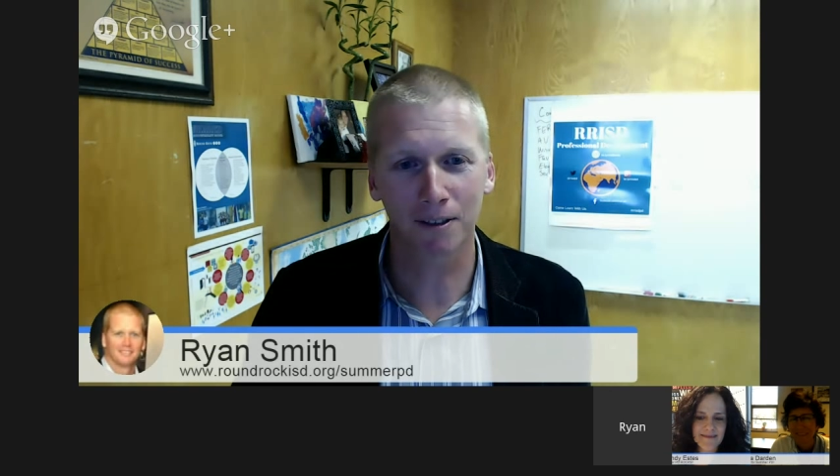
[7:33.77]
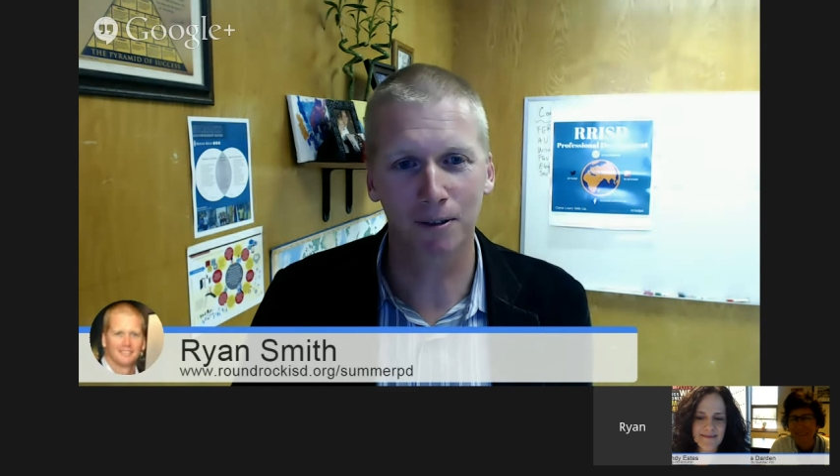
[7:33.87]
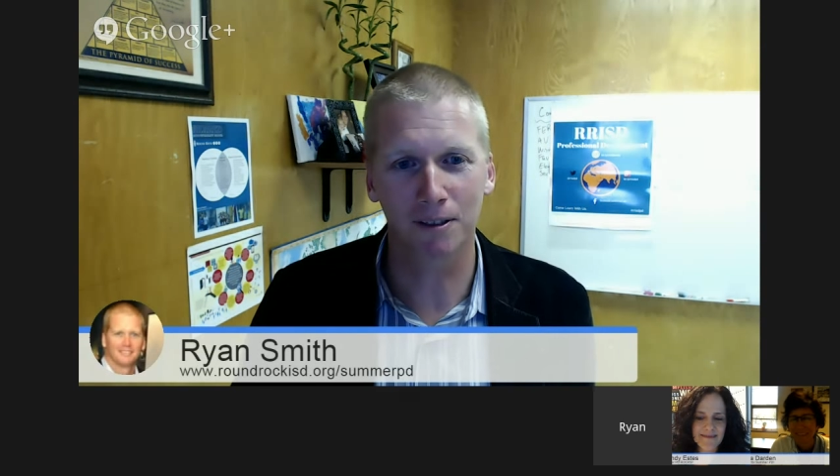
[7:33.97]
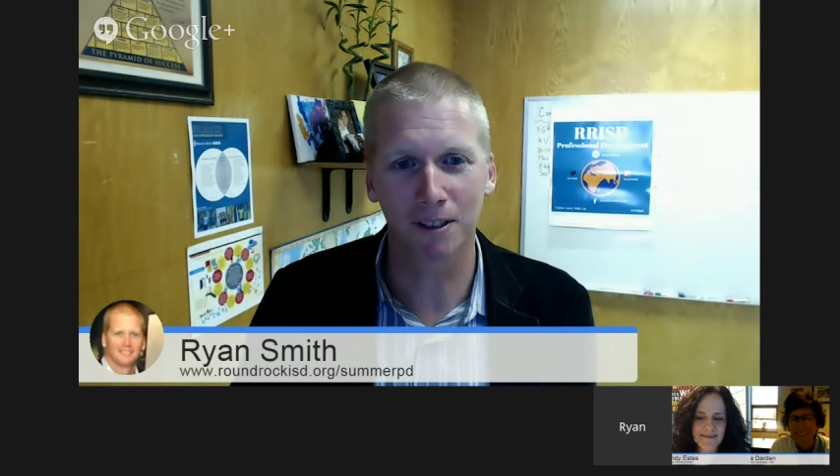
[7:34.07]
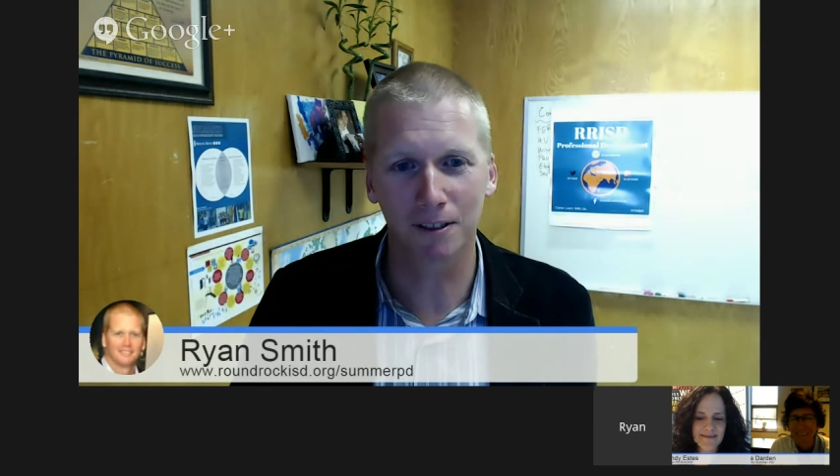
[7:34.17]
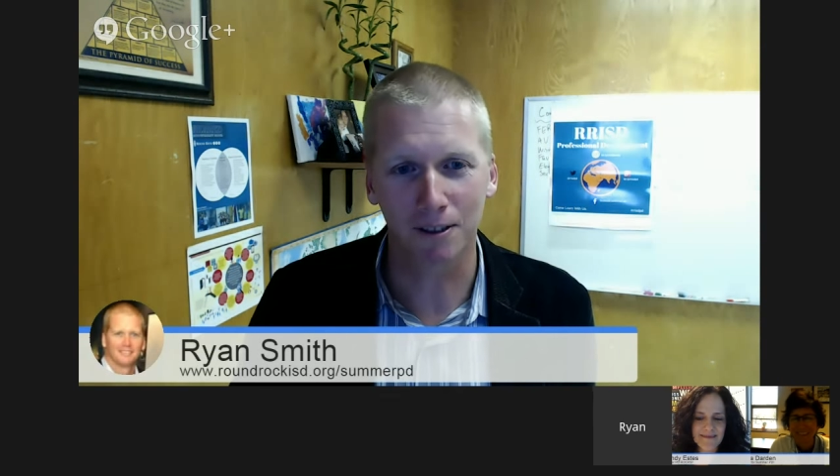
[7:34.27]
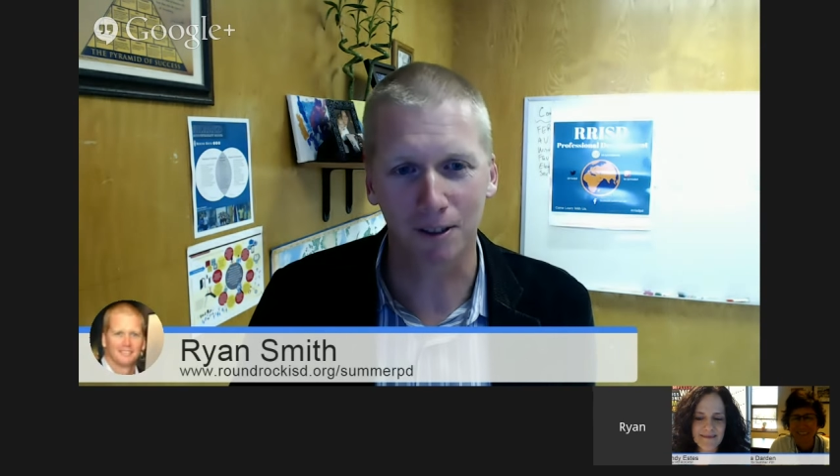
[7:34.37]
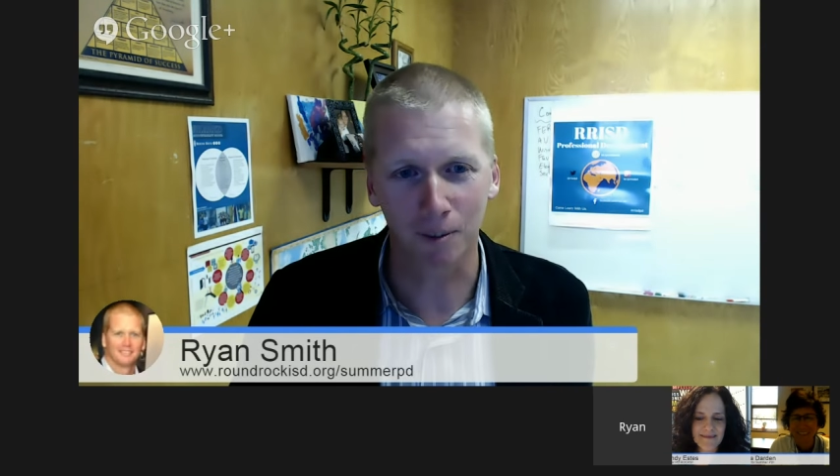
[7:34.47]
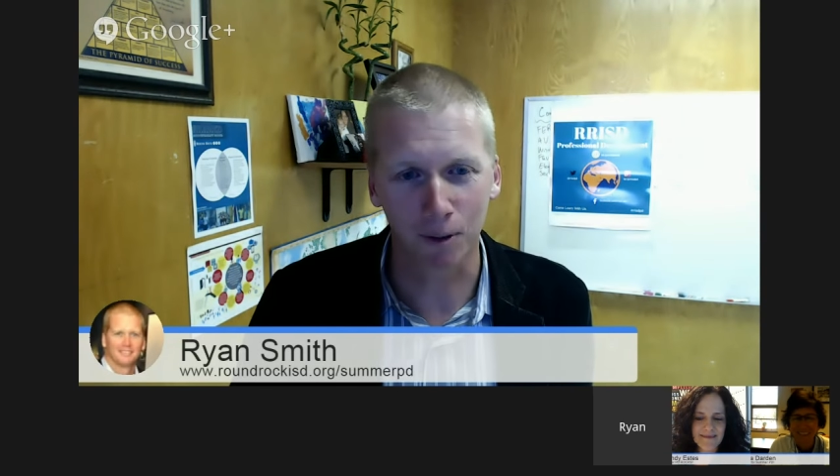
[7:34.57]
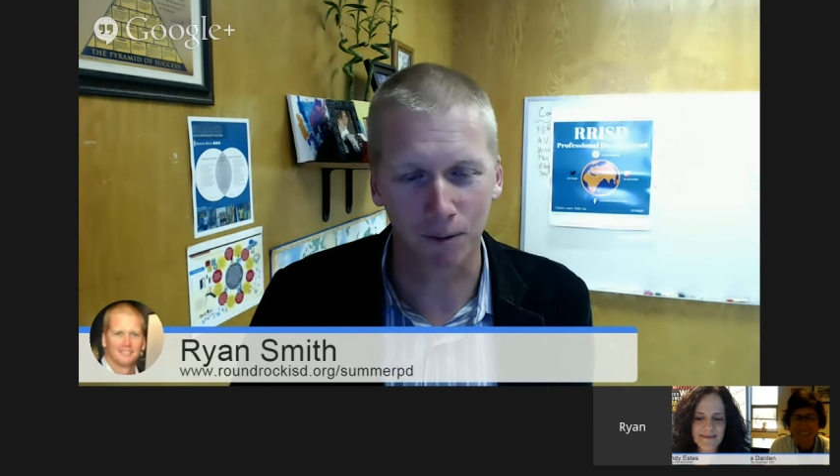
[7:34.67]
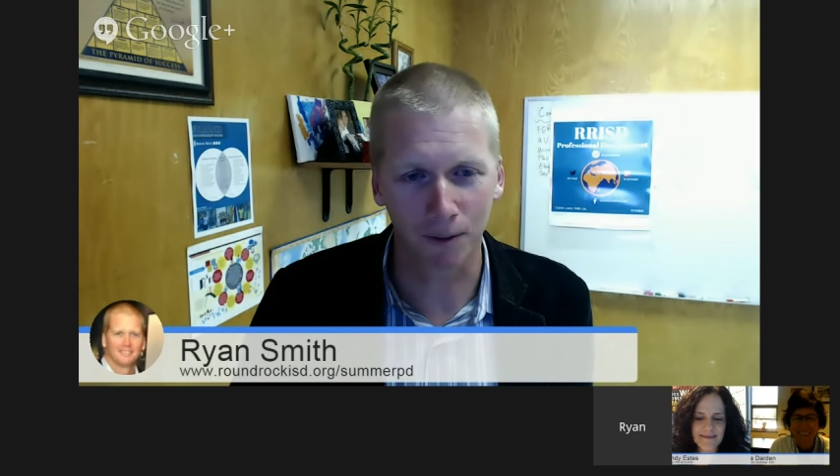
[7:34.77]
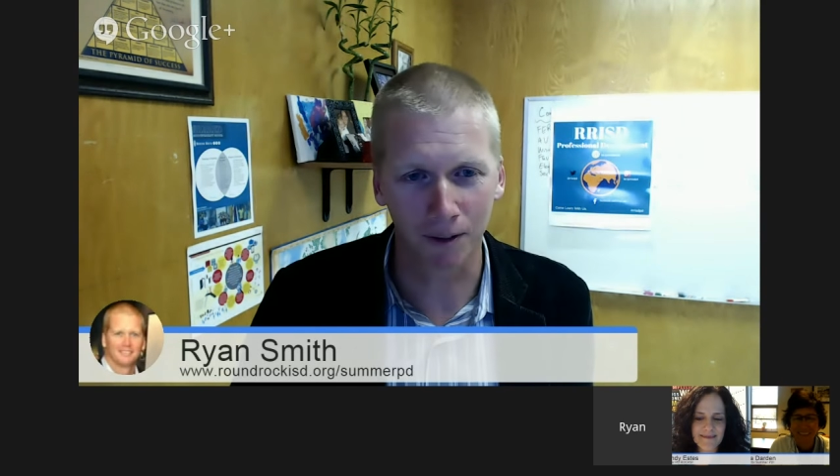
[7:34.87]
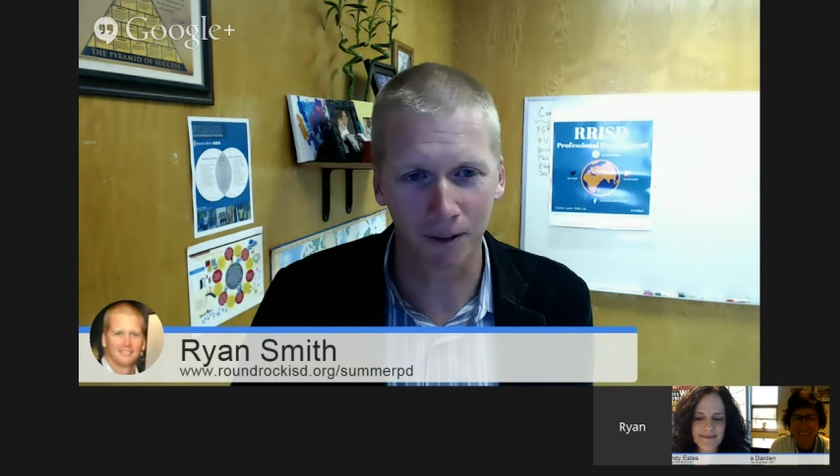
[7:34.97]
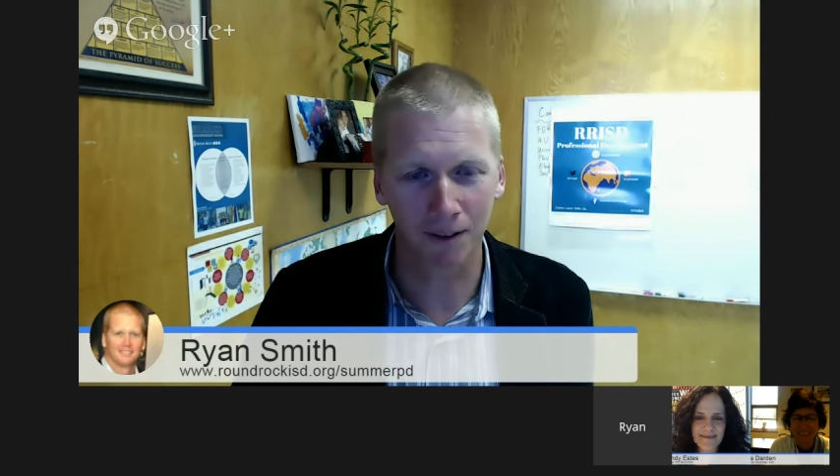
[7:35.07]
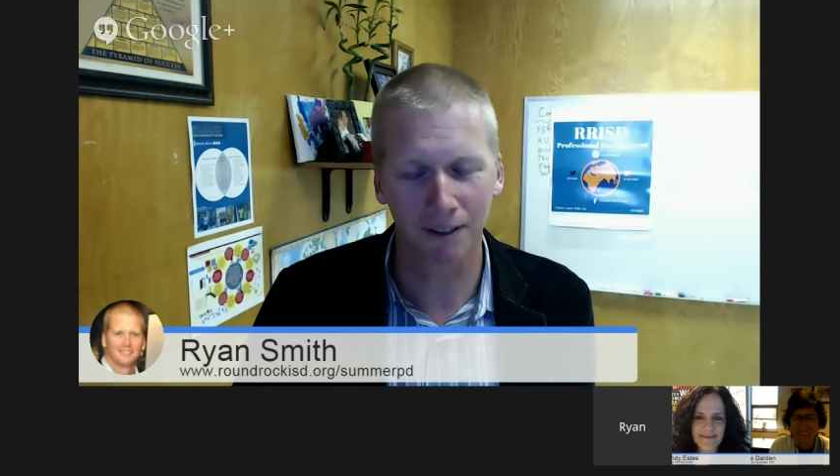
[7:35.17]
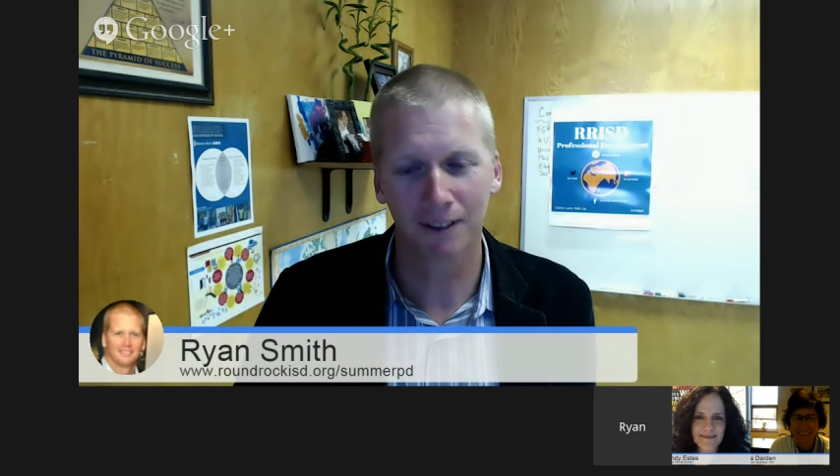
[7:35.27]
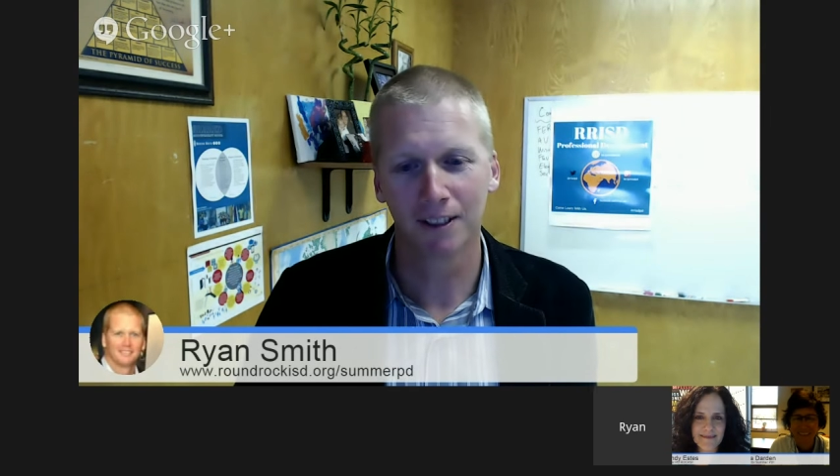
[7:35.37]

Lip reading: of those seats are almost filled.